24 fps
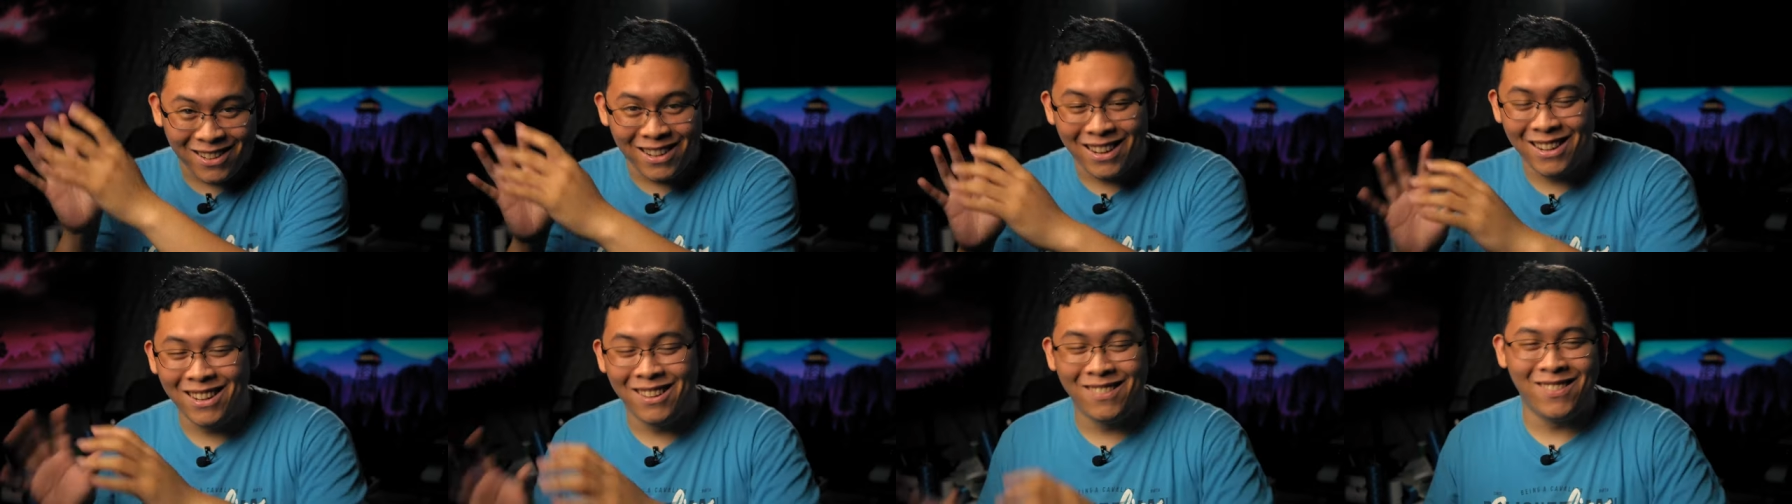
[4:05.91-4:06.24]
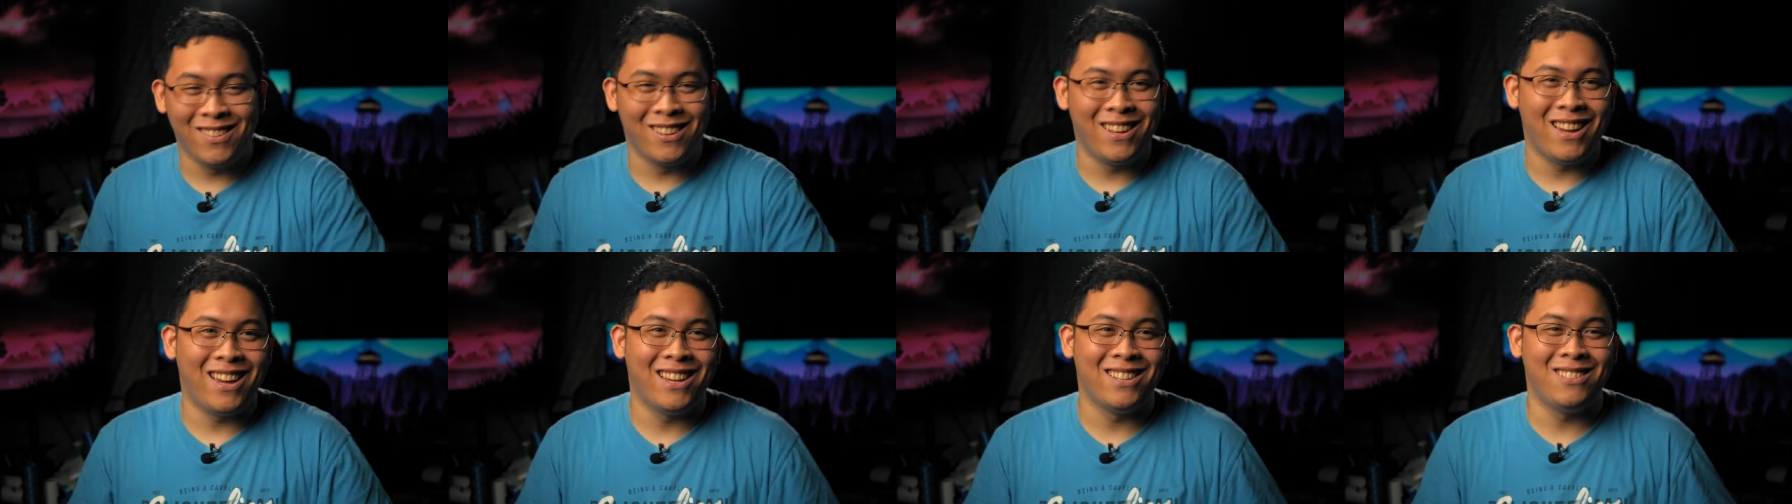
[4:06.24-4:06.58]
And if
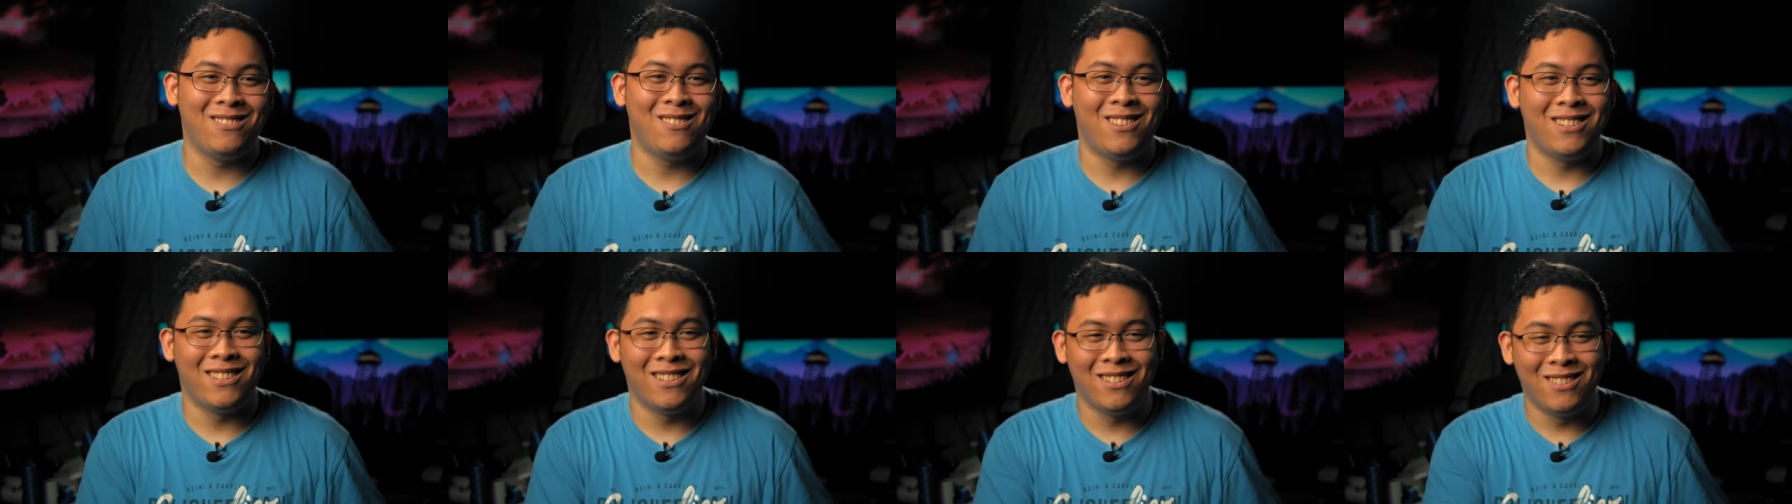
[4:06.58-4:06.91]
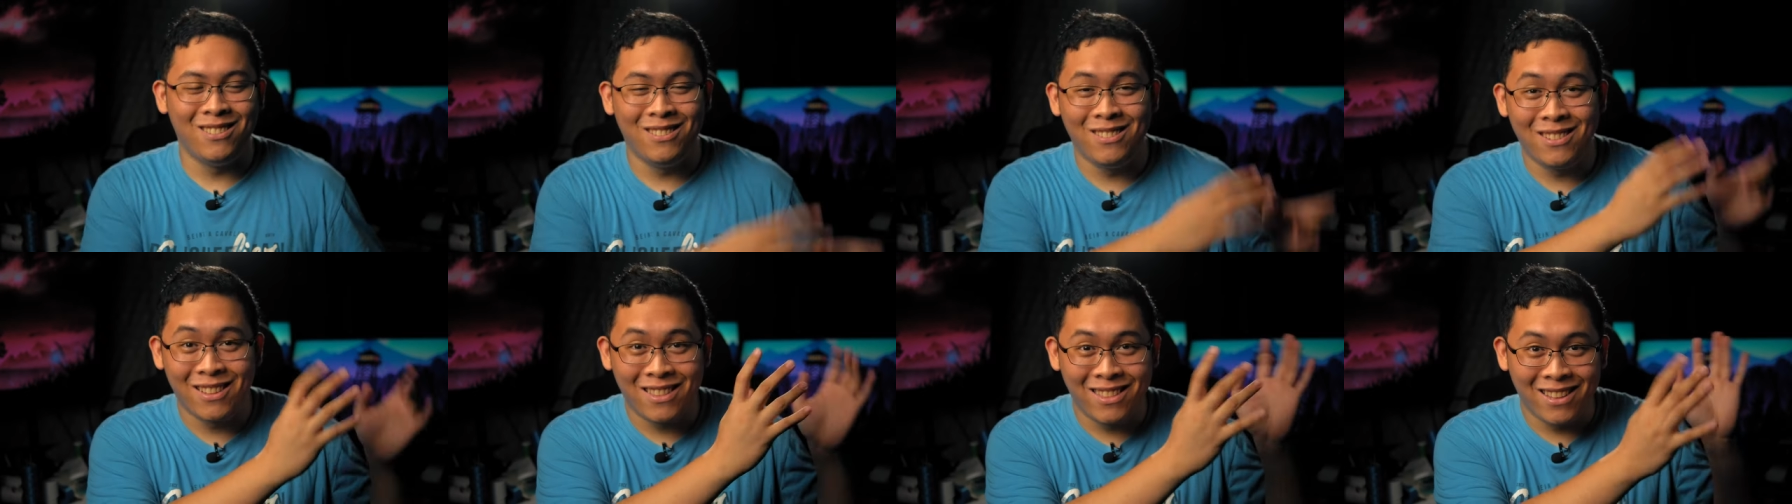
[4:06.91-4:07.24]
you guys want to
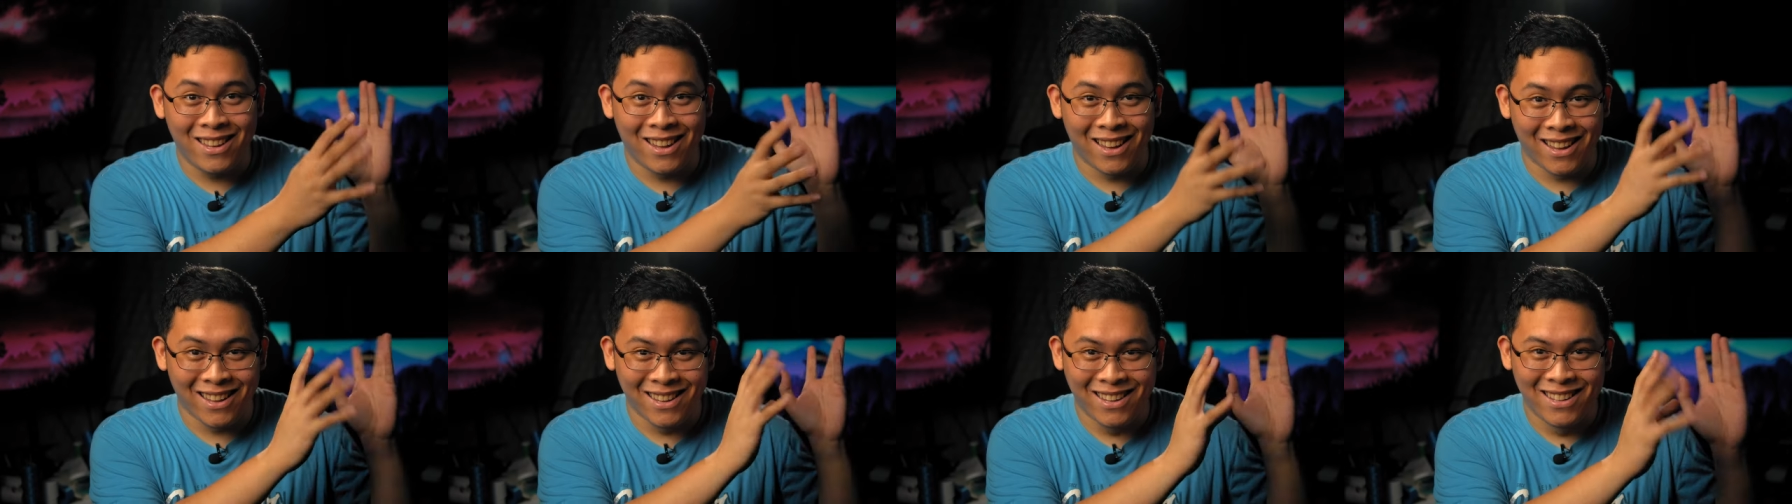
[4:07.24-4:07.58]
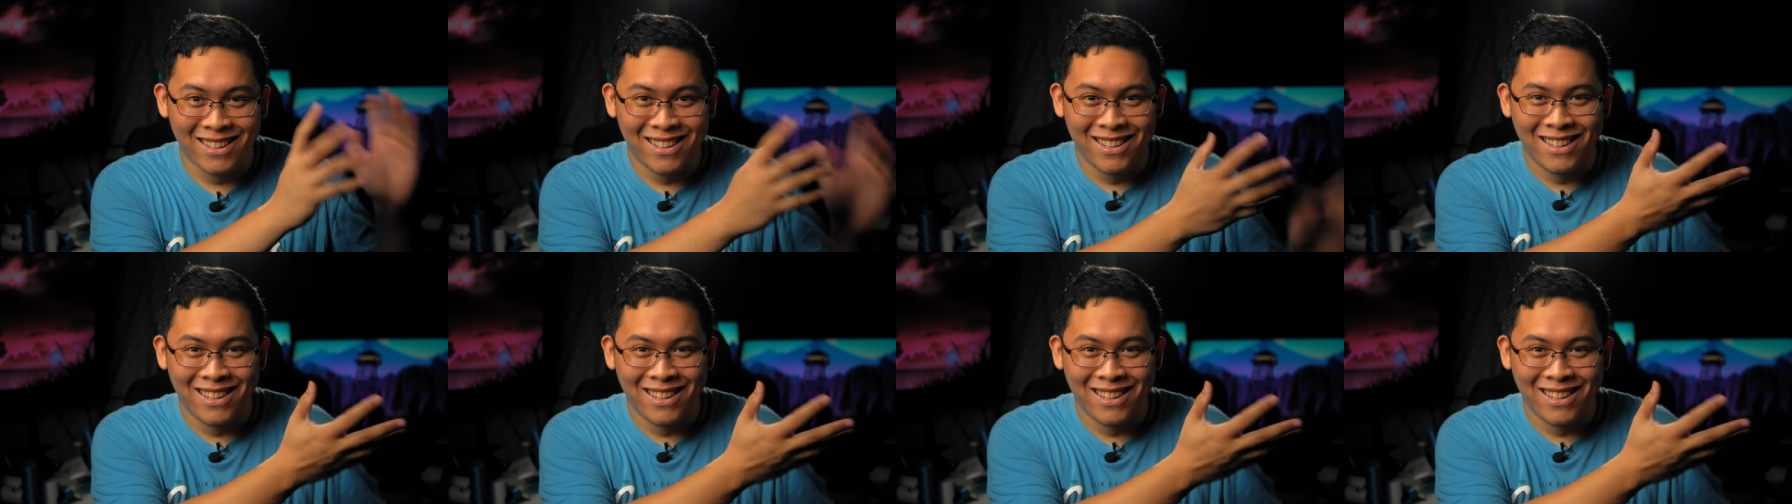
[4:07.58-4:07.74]
do the thing,